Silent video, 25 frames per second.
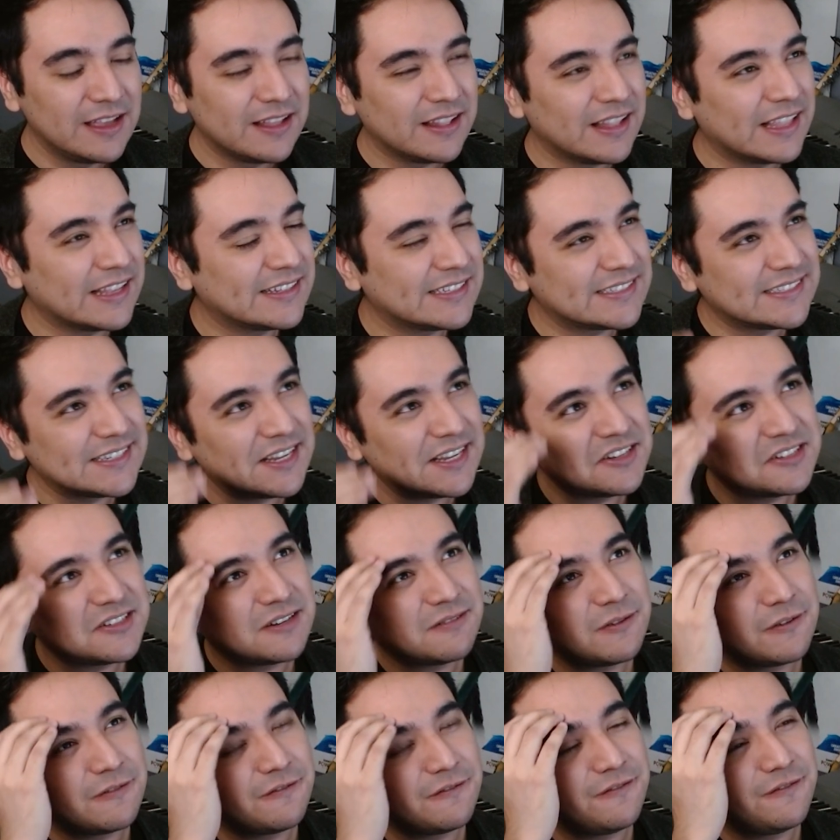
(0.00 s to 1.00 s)
Like the
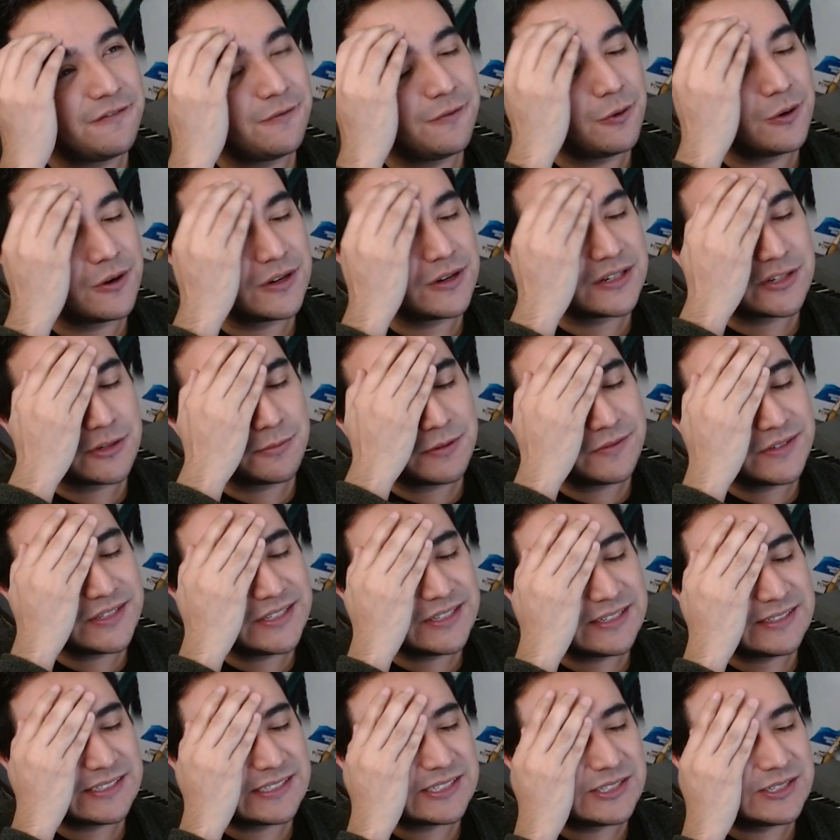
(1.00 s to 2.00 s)
soundtrack for Super
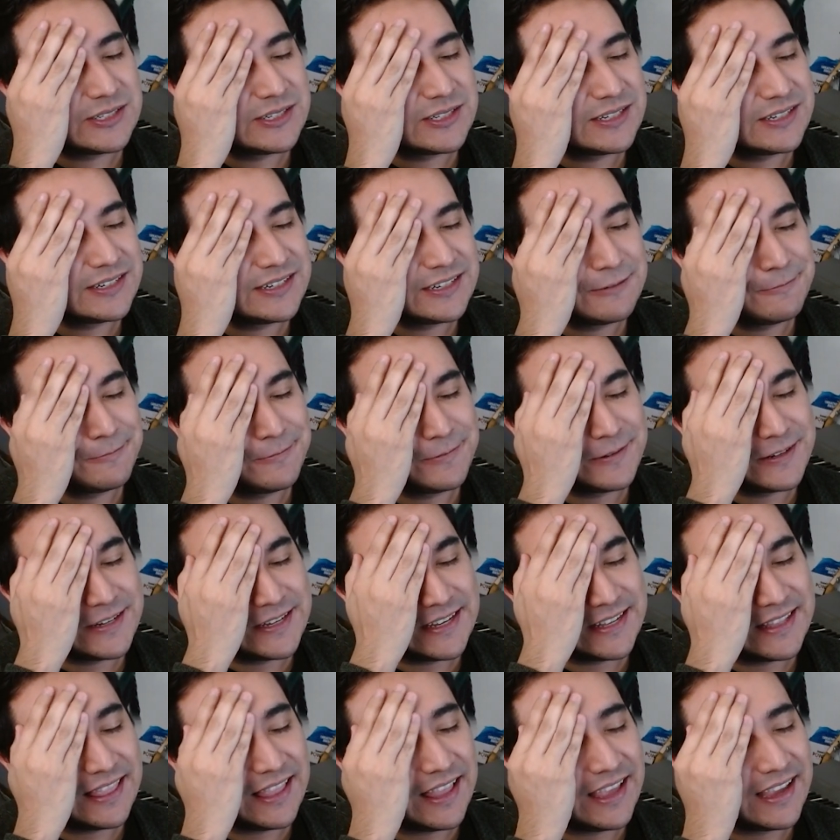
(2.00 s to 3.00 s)
Vegito is good,
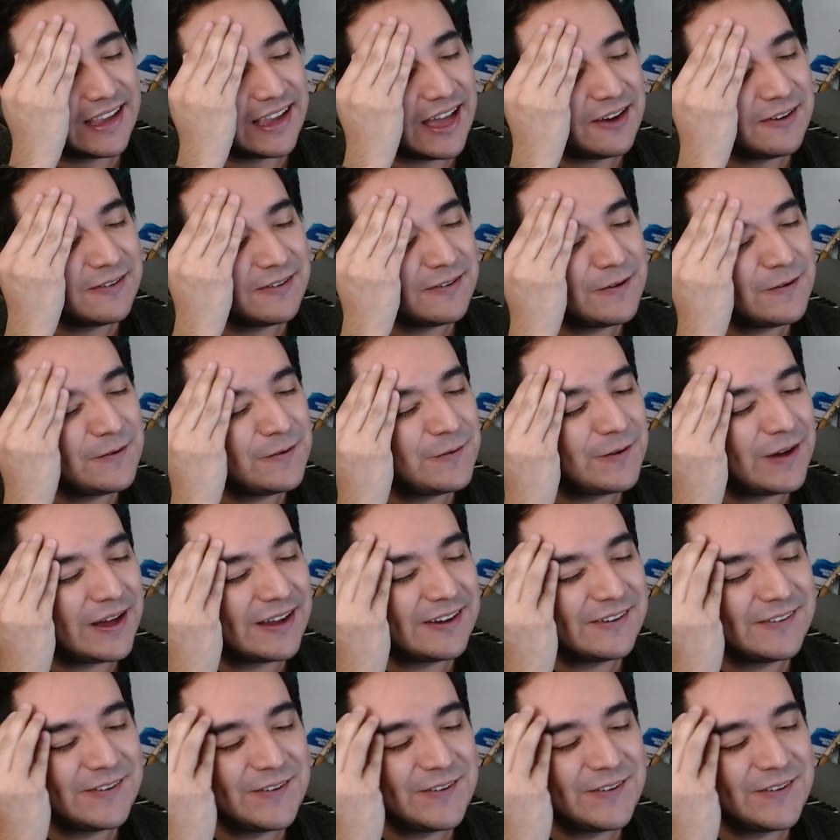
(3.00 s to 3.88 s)
but like I don't know.